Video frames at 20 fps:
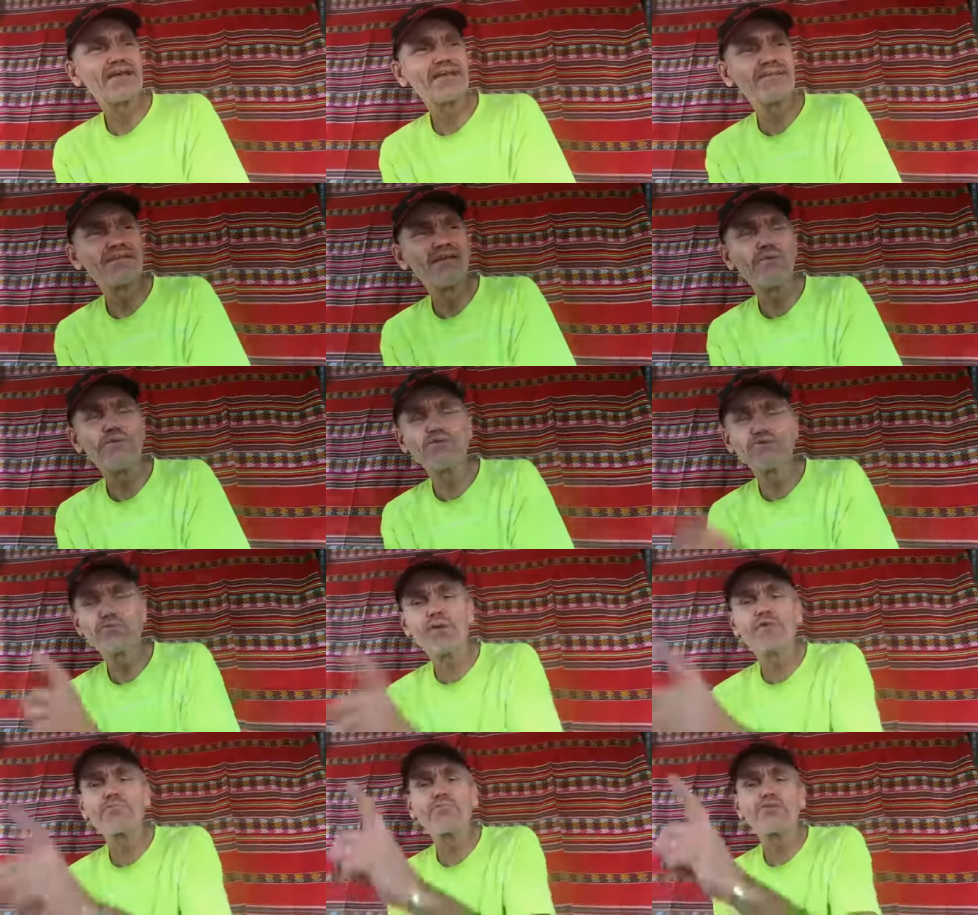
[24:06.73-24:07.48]
there was
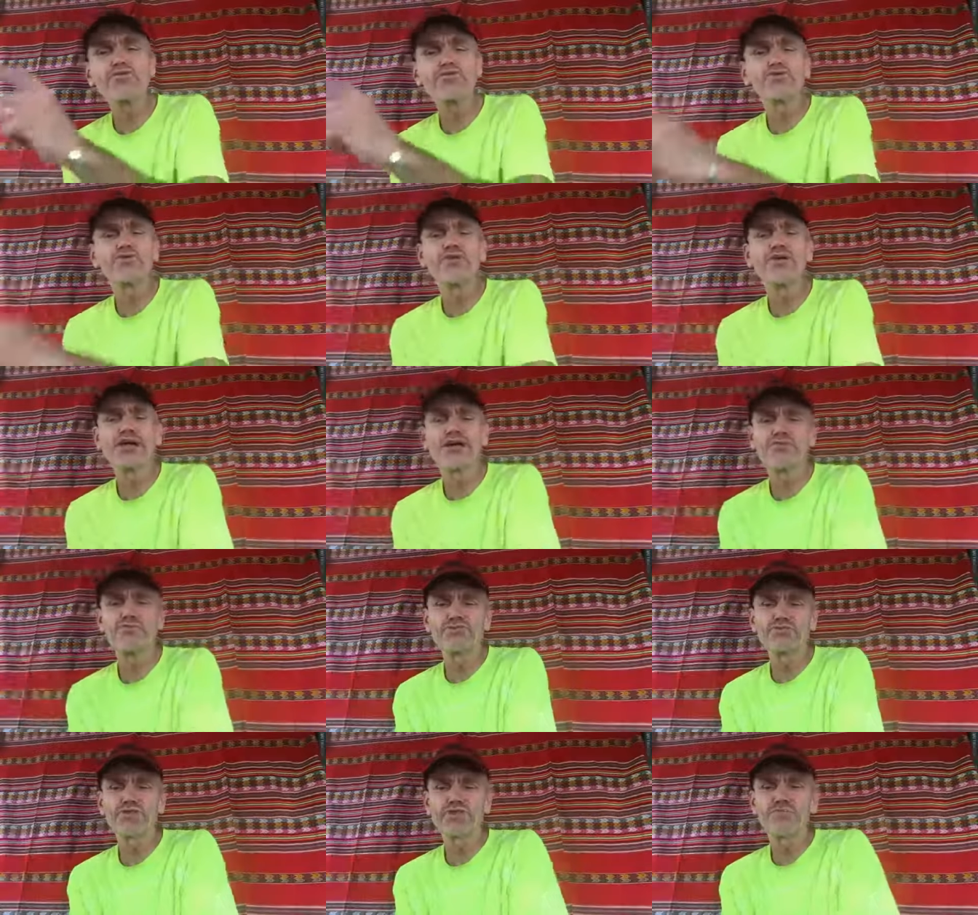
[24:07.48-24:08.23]
one more tour I
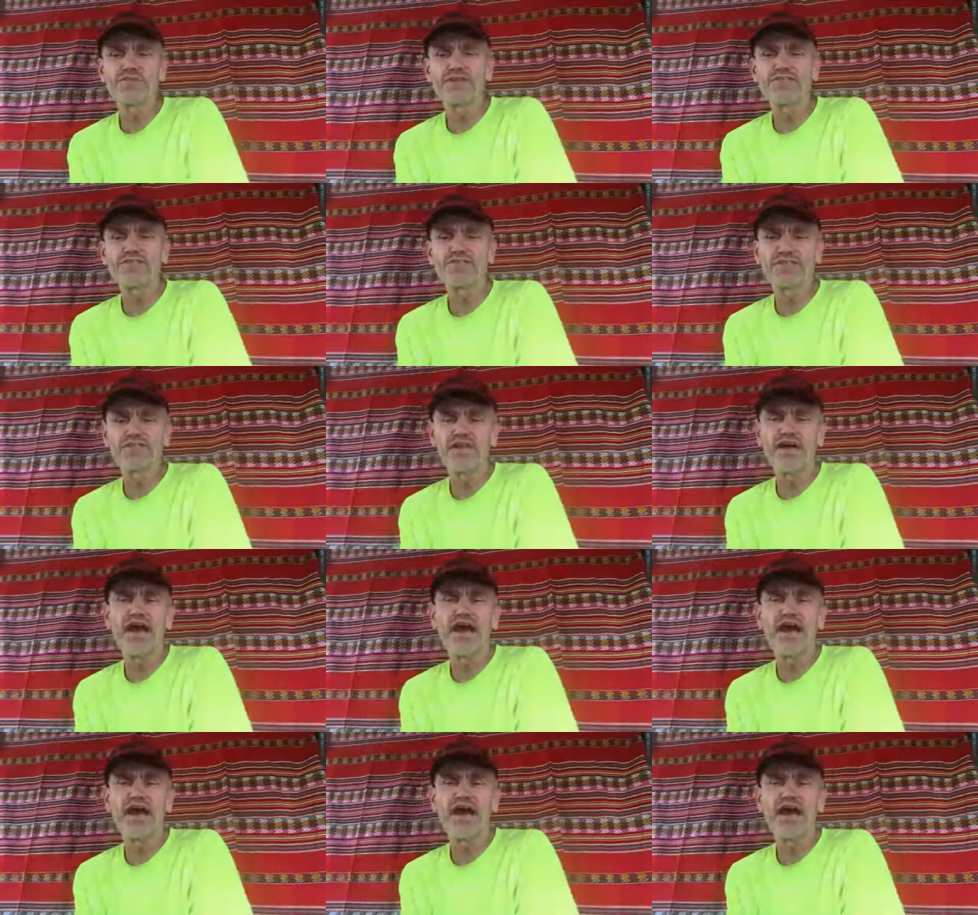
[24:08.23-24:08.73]
was going to mention.